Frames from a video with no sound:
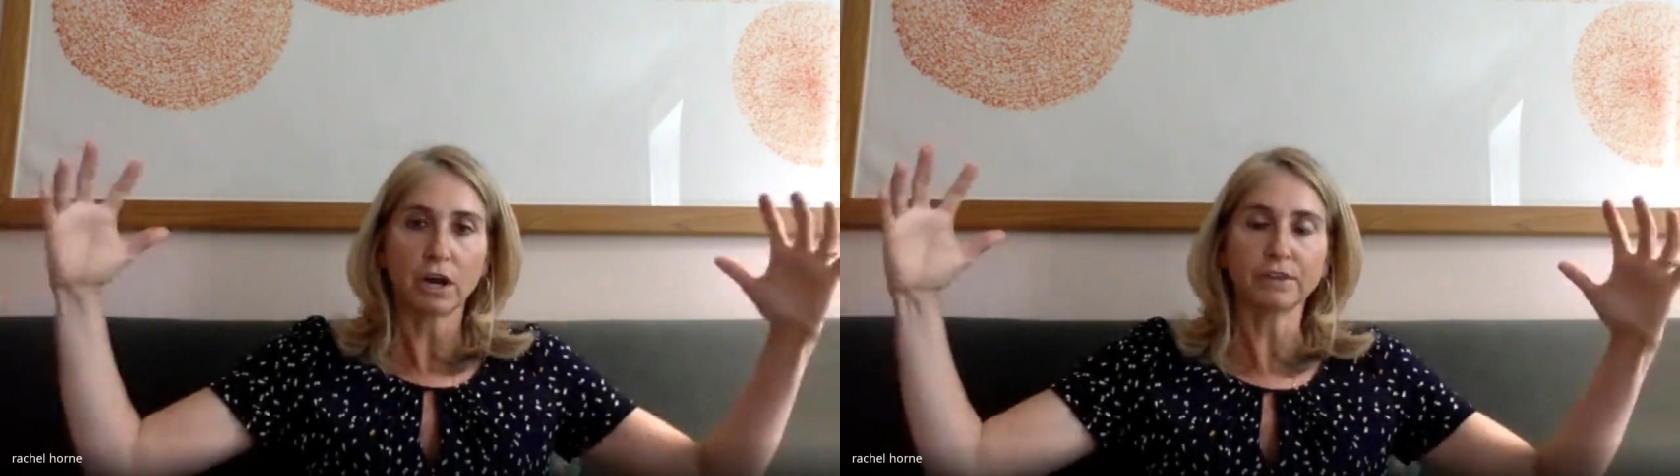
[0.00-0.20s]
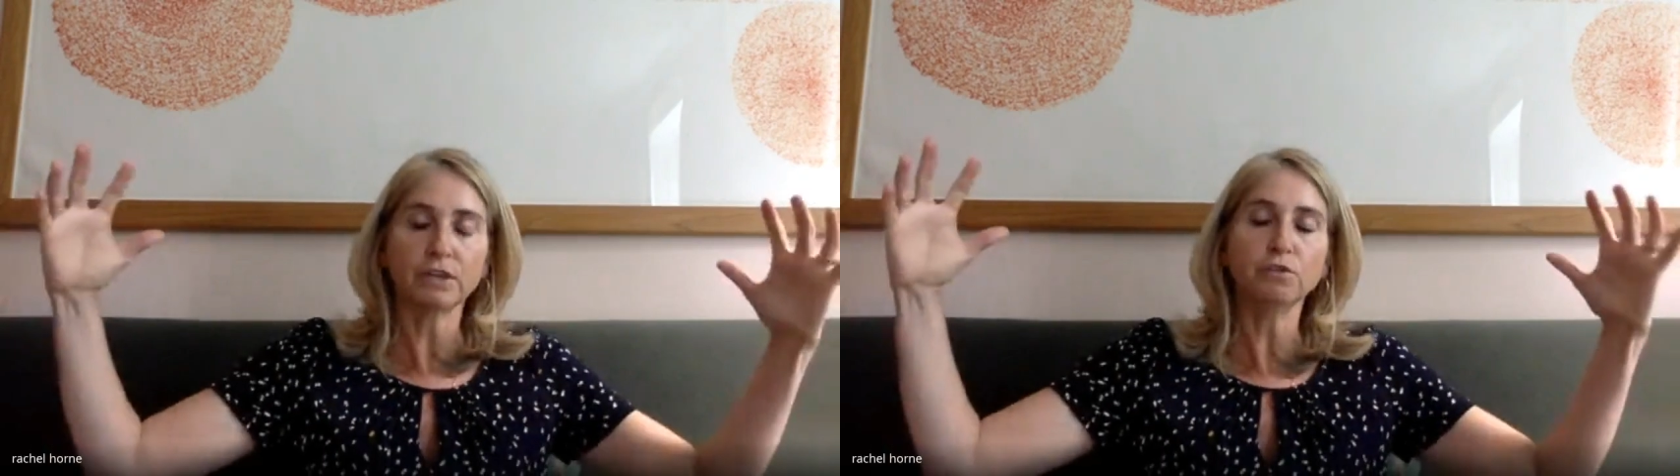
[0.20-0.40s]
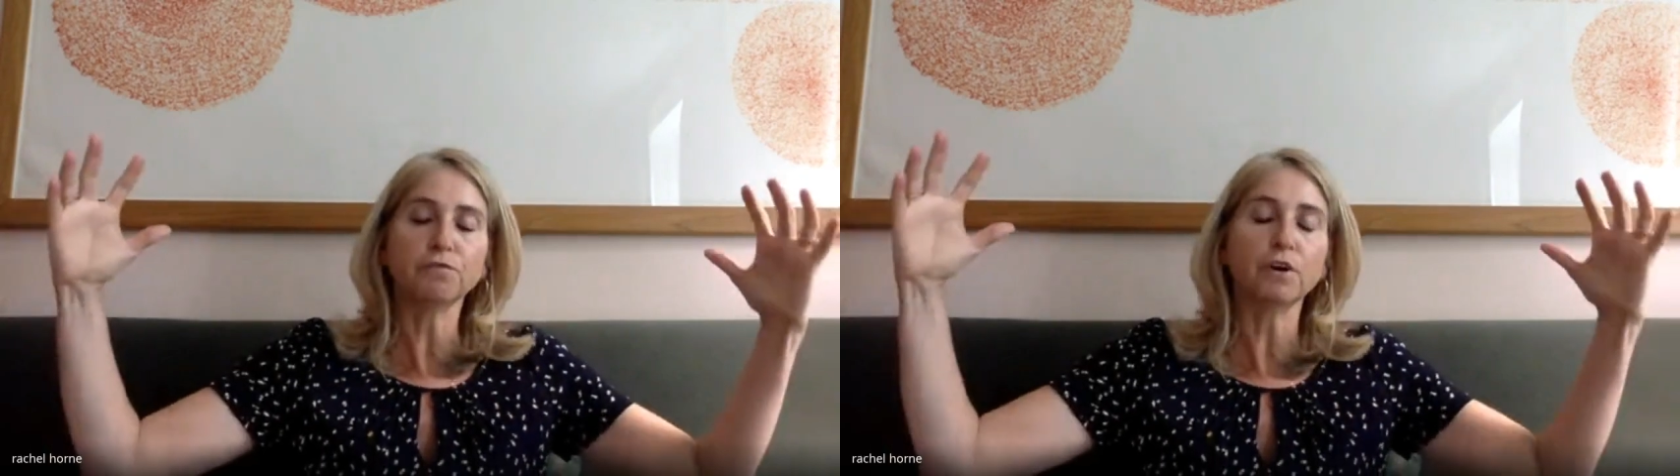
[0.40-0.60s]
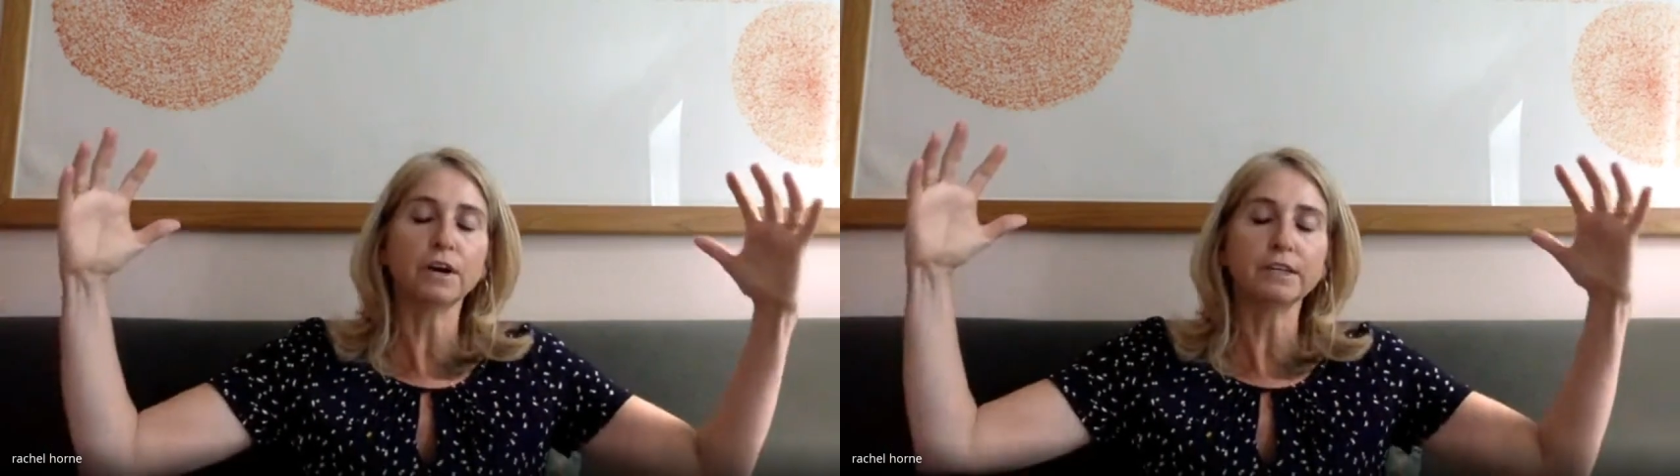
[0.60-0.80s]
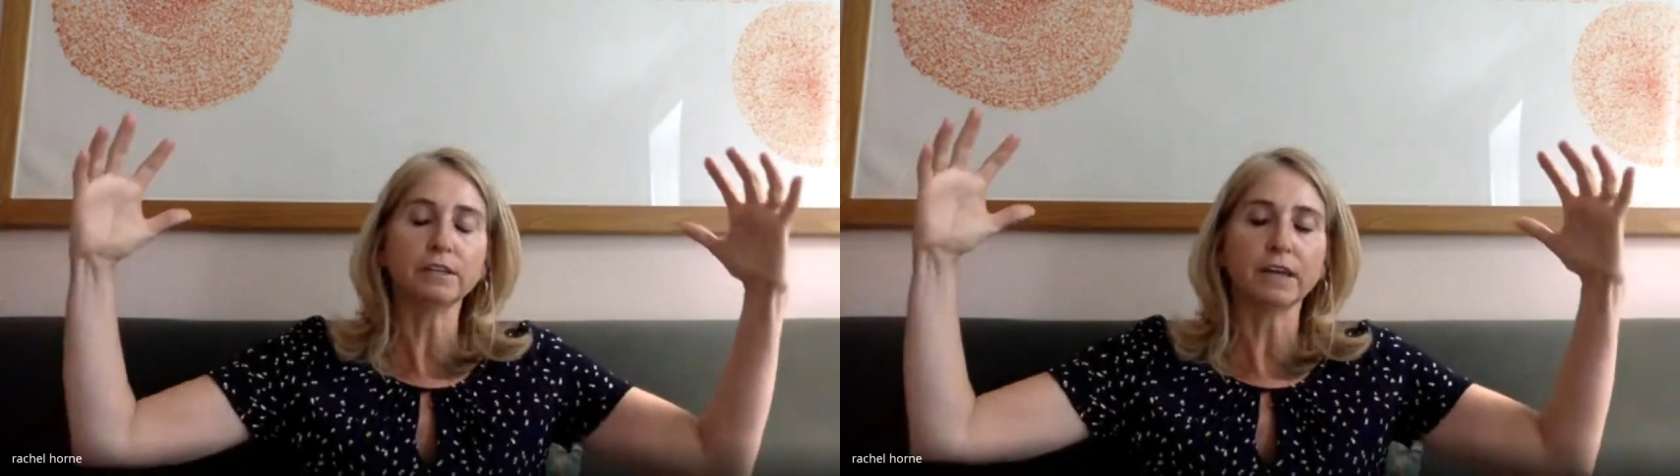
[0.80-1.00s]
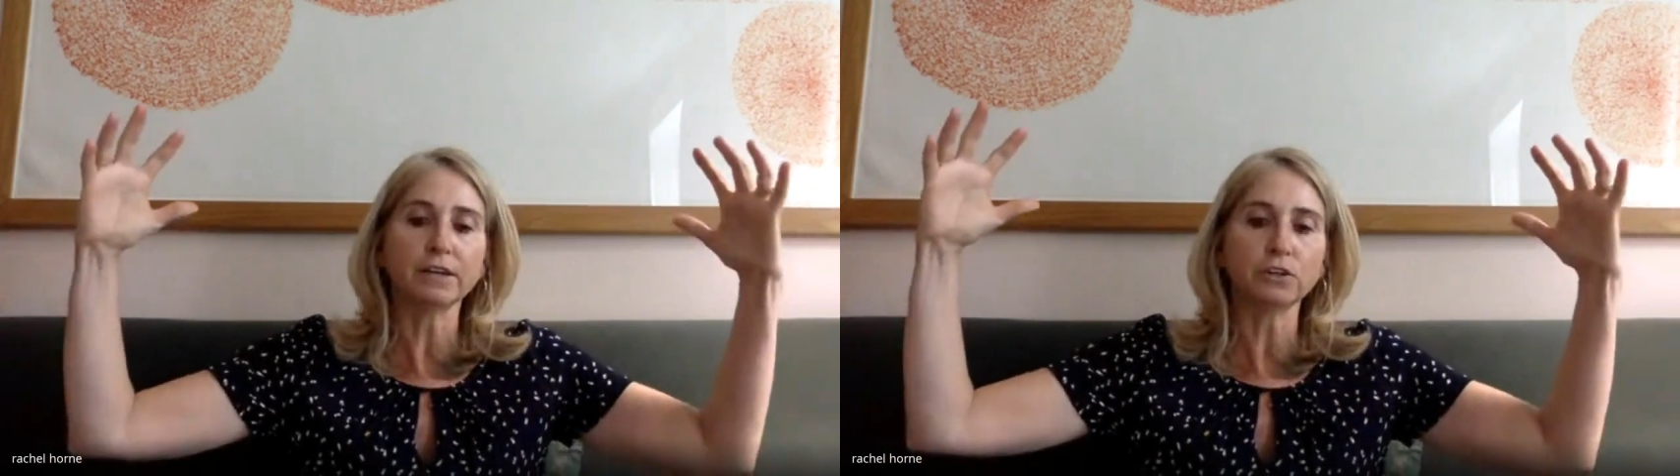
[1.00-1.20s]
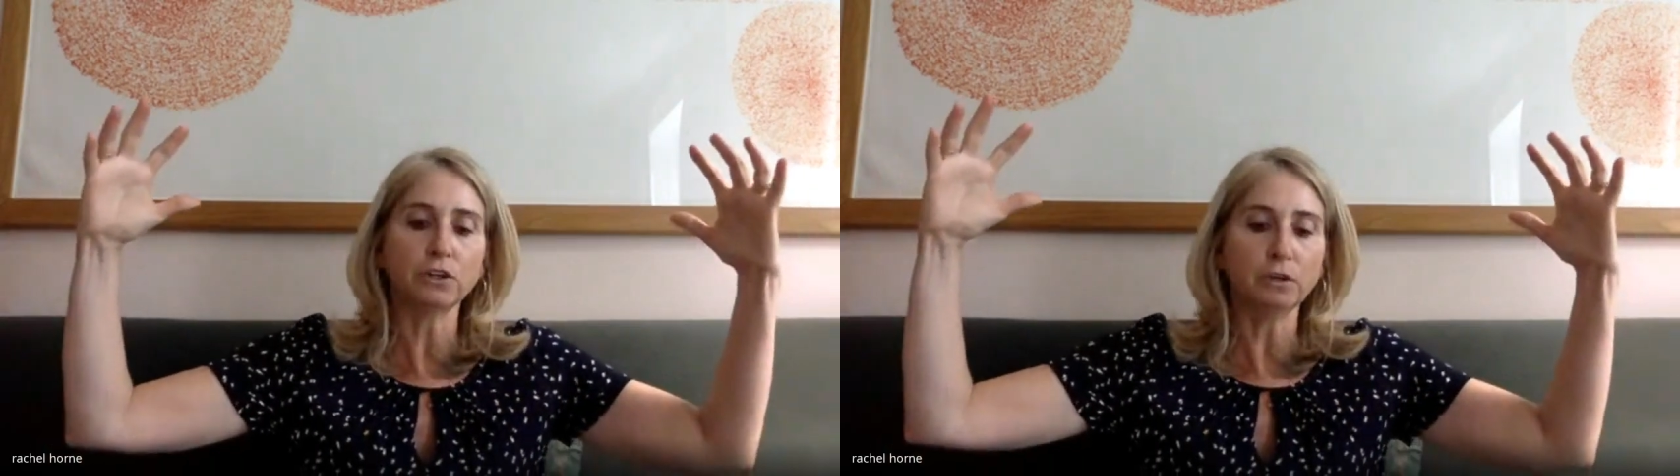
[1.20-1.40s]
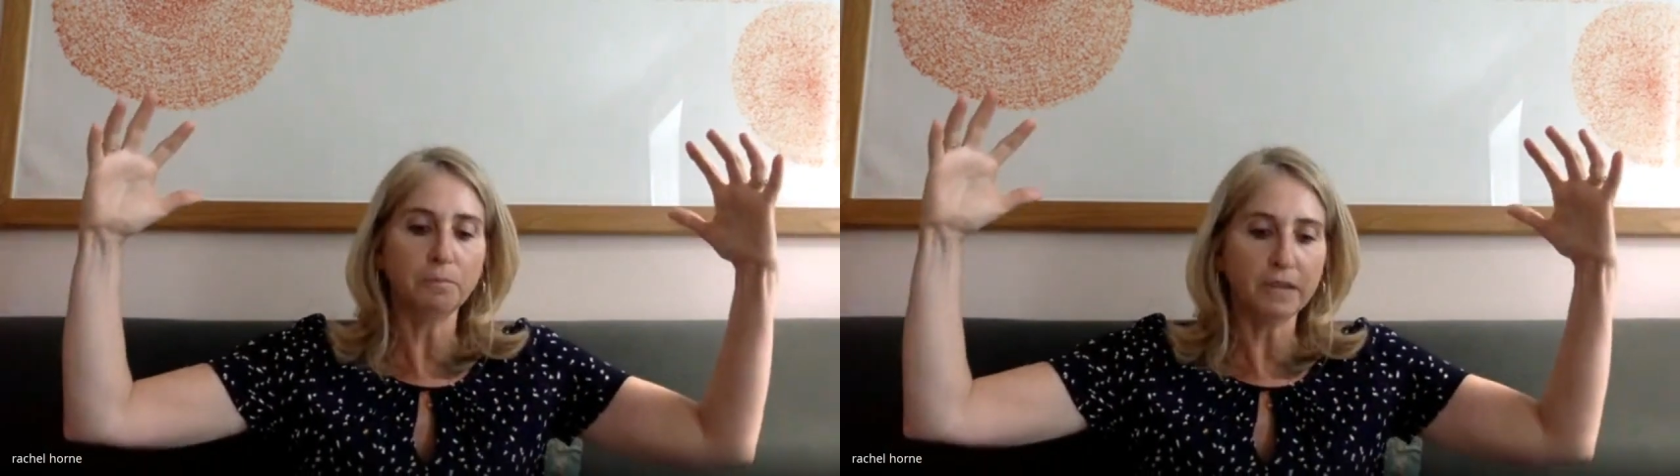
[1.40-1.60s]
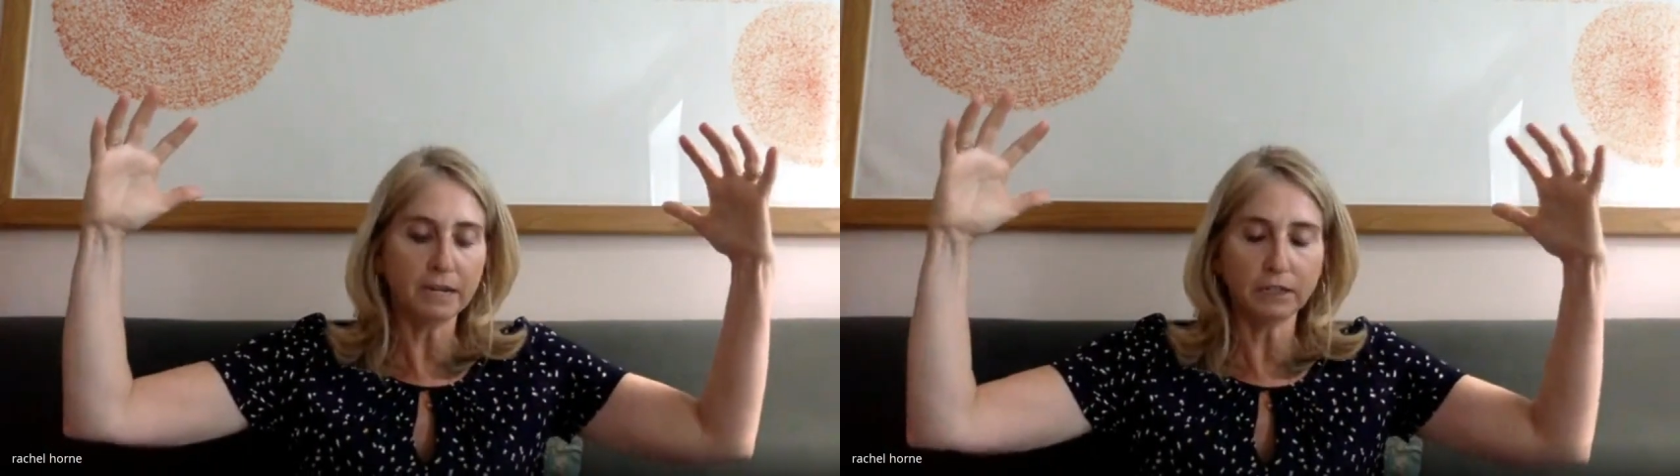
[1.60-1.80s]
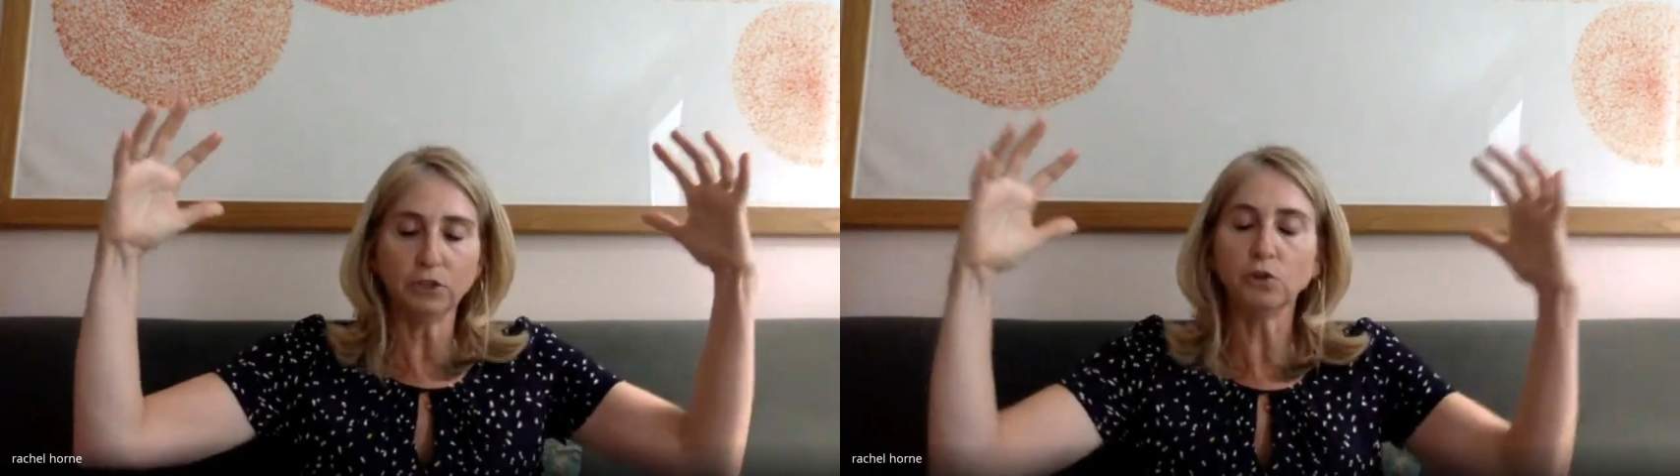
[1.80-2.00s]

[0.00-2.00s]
I think you find that immediately